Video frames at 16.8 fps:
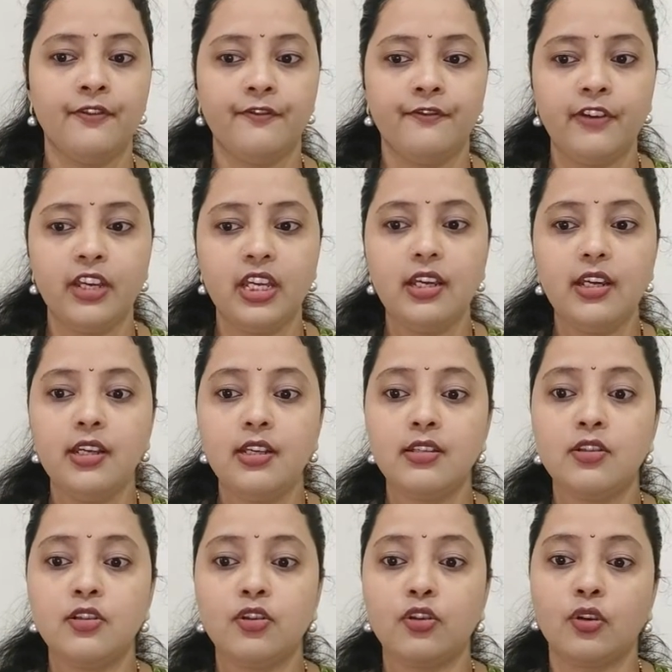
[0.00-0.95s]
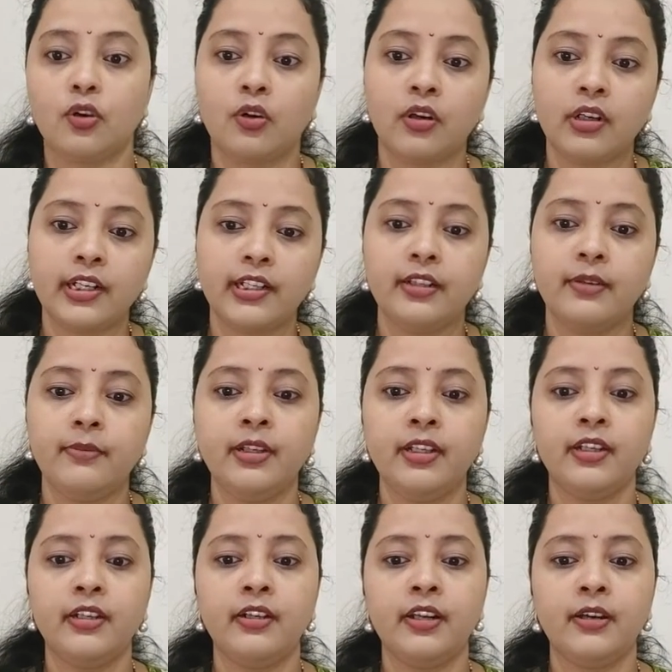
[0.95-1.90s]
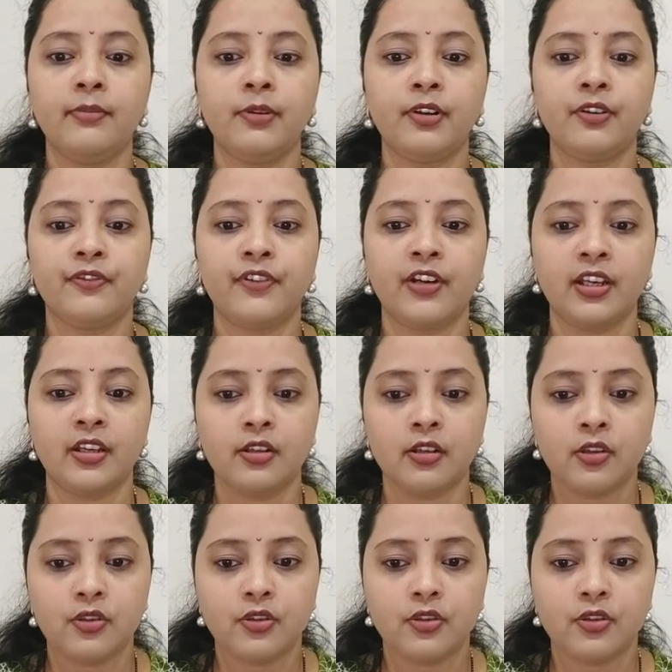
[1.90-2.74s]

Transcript: V is not an immediate neighbor of T.